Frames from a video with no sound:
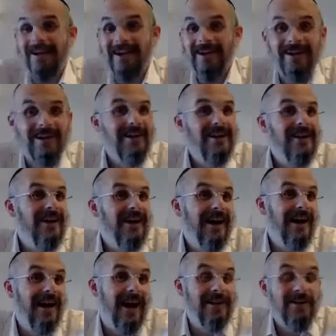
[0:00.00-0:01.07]
I,
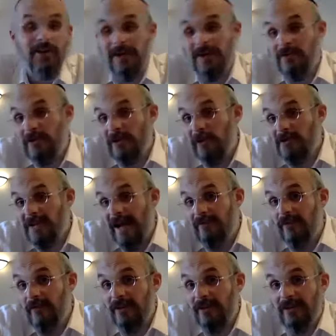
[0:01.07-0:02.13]
I, you know, either he knows I have the
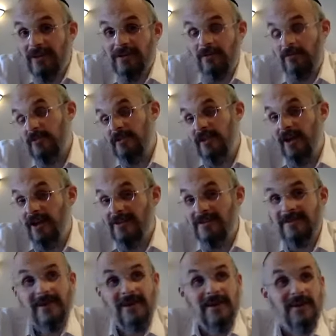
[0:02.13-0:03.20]
feelings, I'm sure he
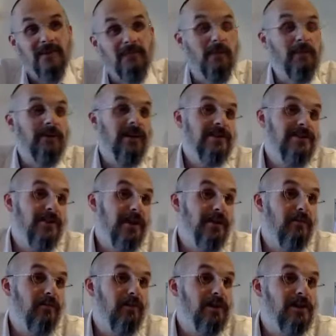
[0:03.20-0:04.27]
does, Maybe he doesn't know I
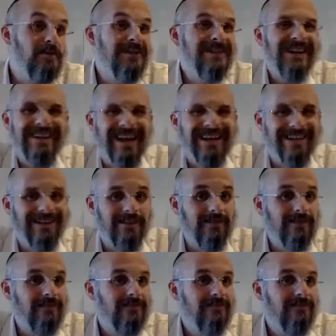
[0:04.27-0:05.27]
have feelings, but he's not getting it.